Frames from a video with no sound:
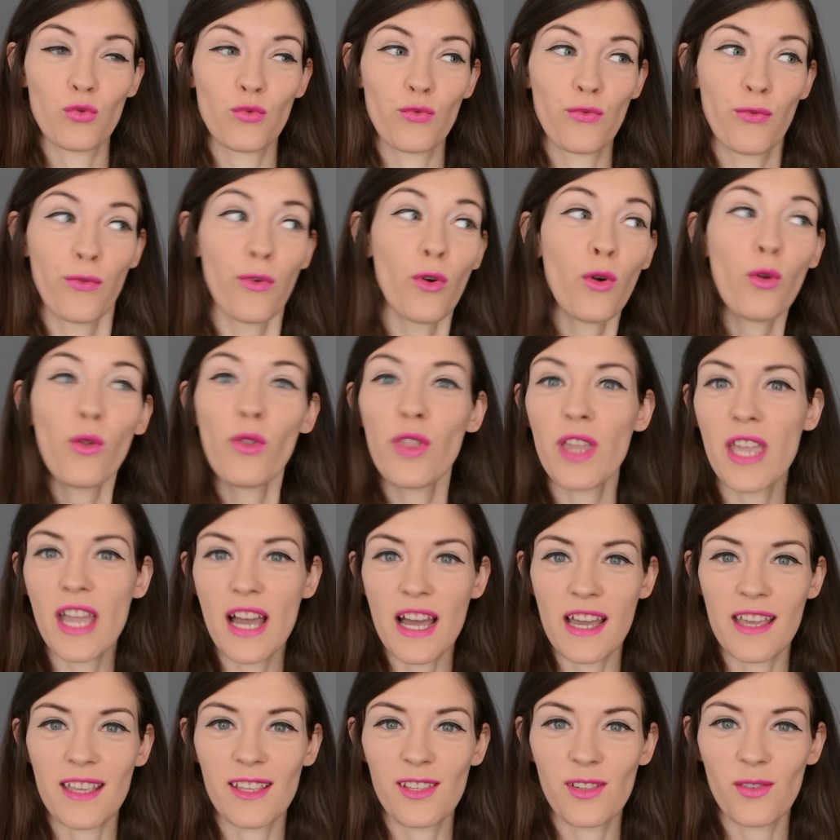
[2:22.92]
fool the
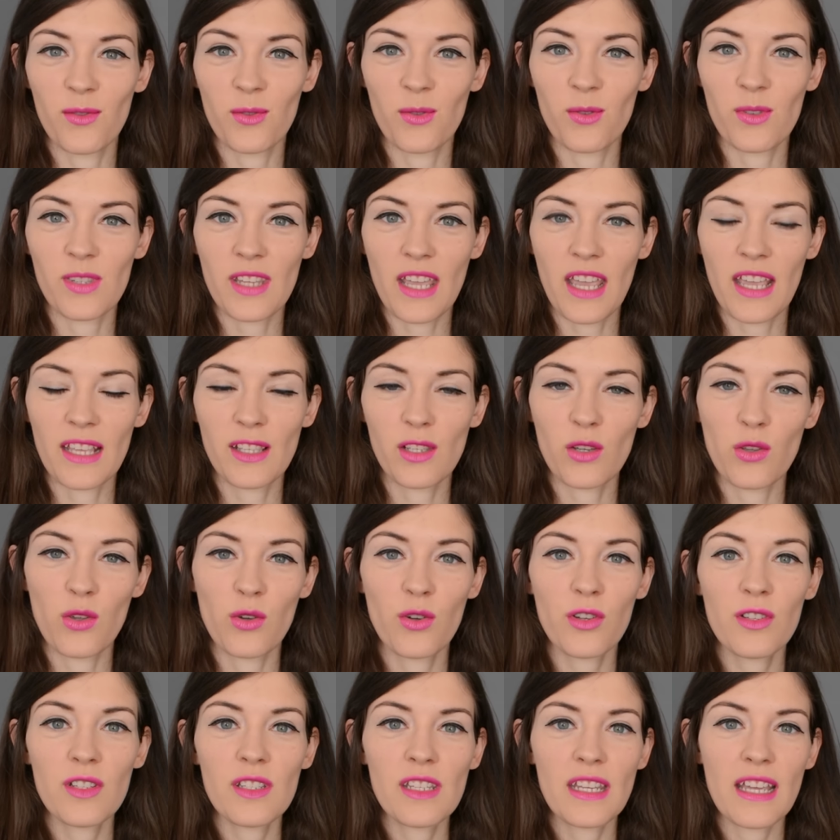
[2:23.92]
eye, so to say. So
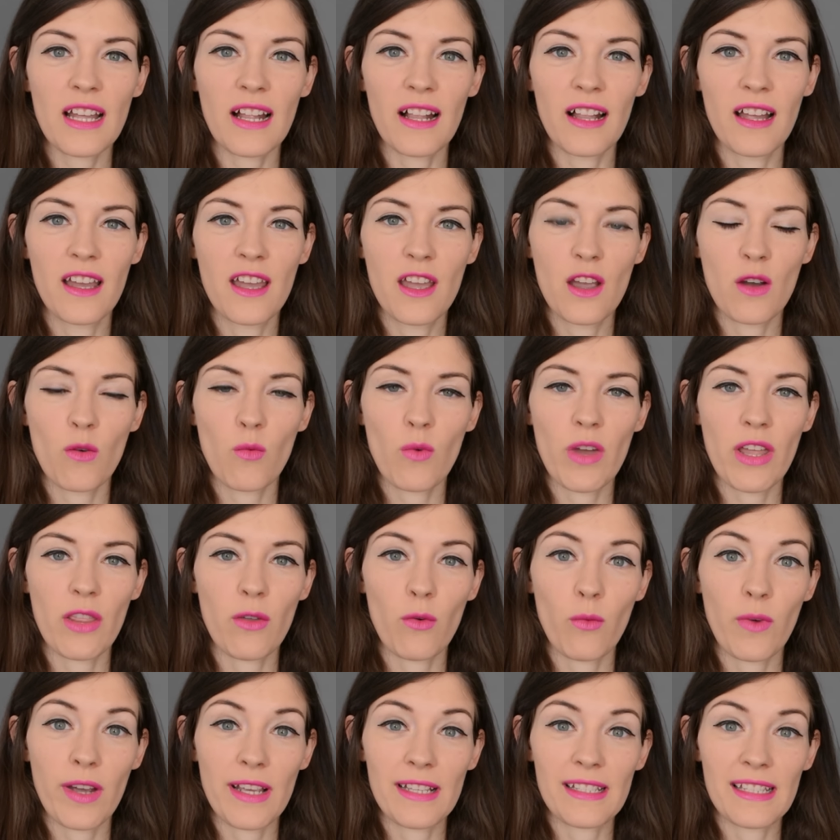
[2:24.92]
you couldn't tell where
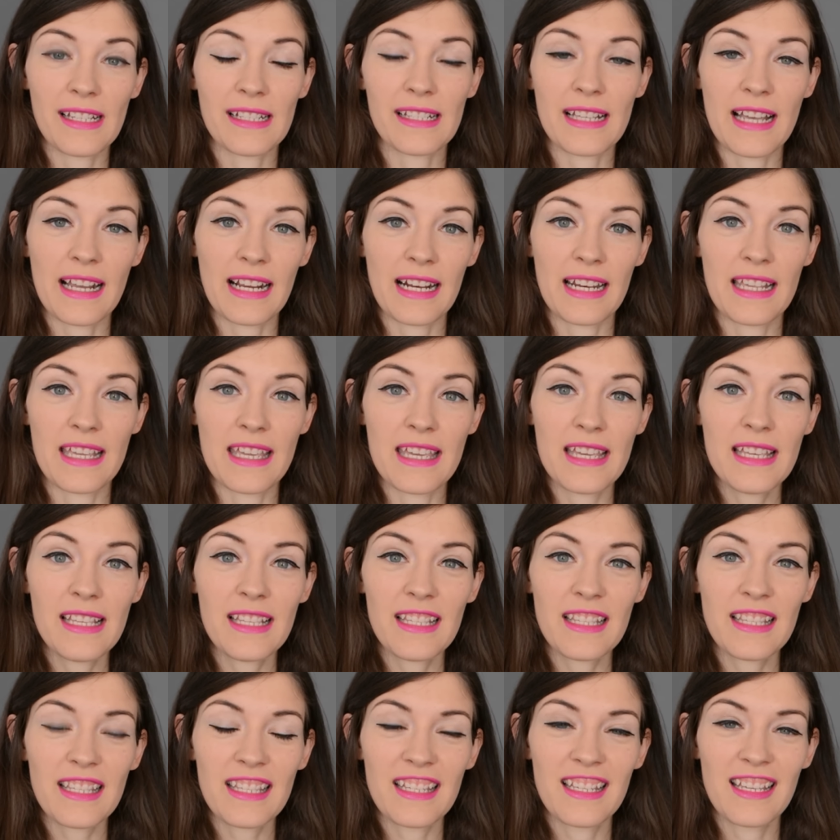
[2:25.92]
the waist exactly
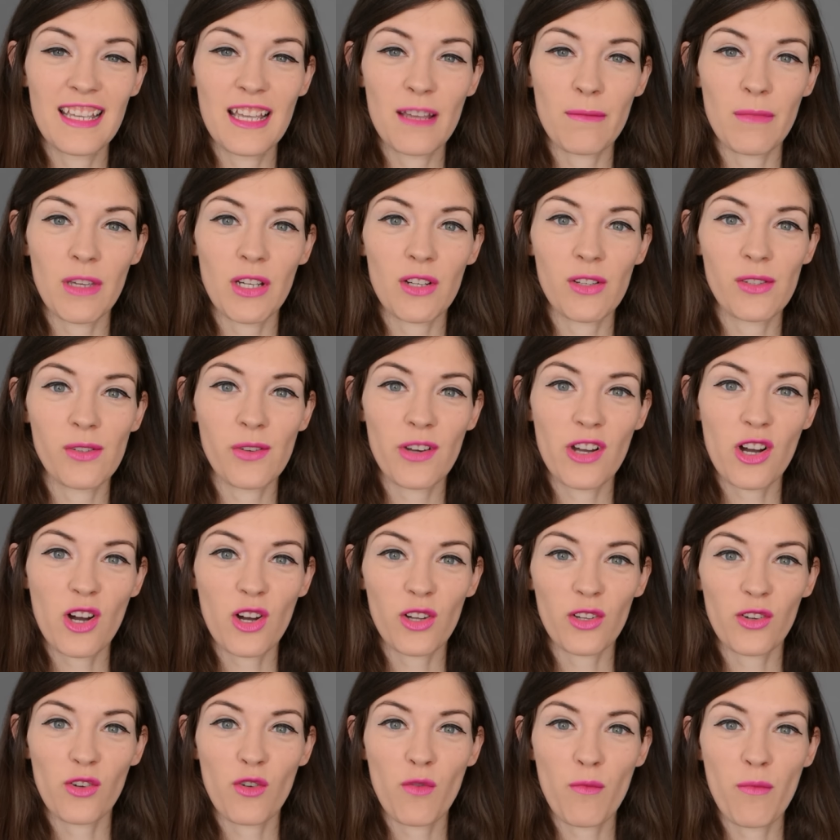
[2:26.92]
is because you
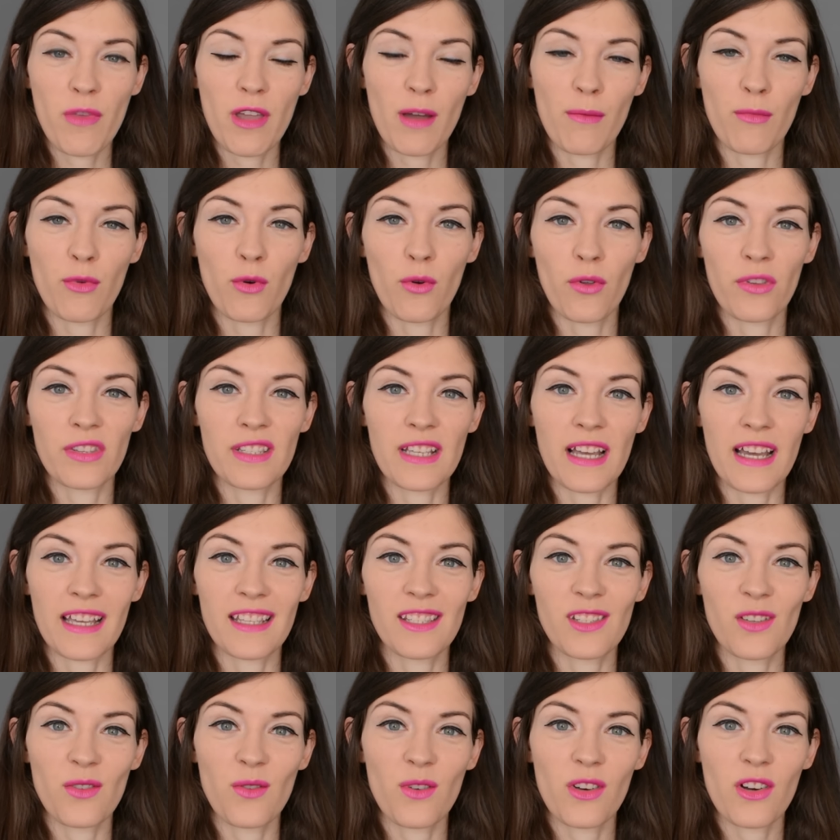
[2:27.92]
can't compare both
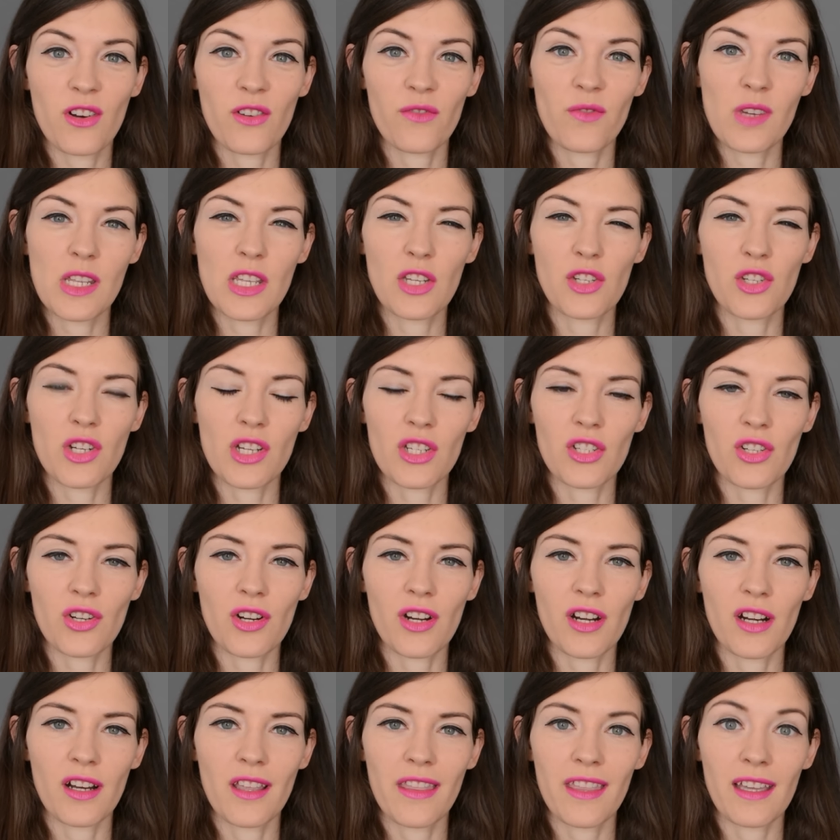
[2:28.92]
sides. So you can't really judge
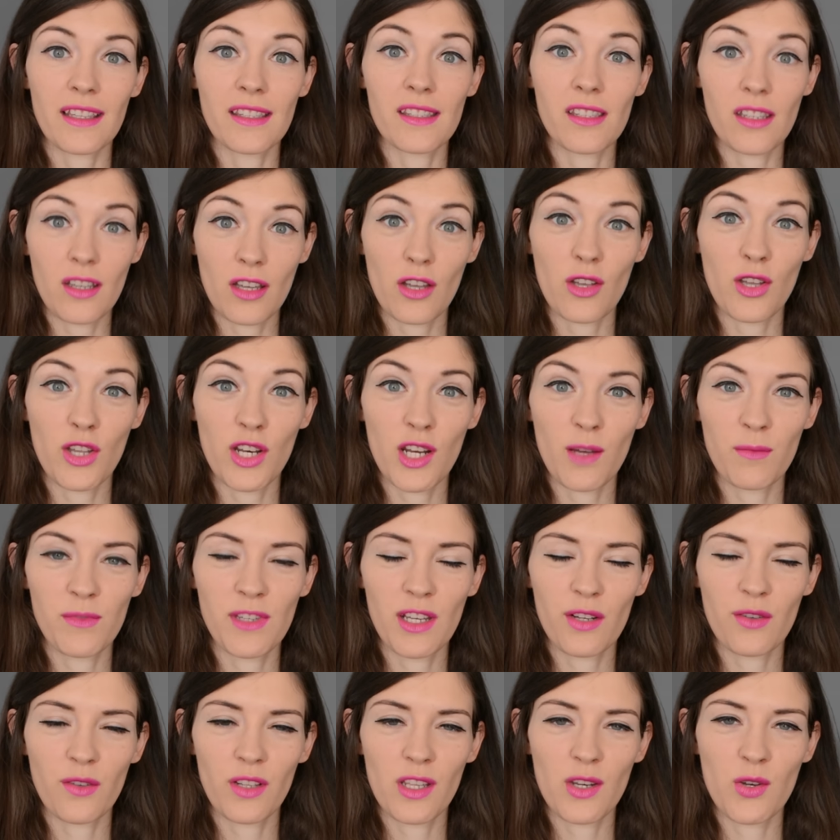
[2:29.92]
her. That's an
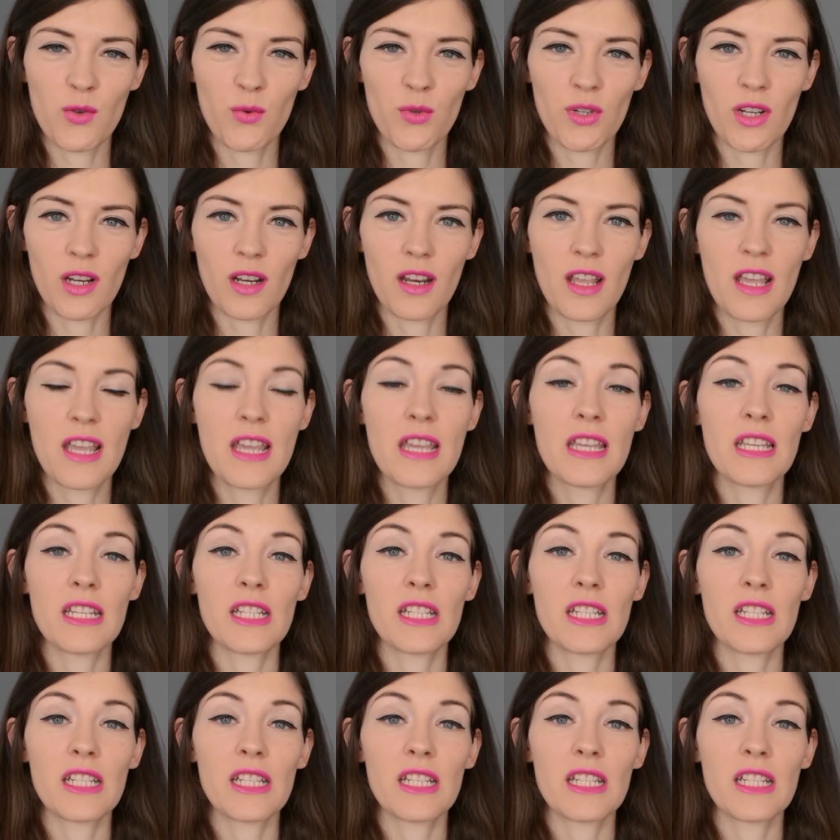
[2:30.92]
optical illusion.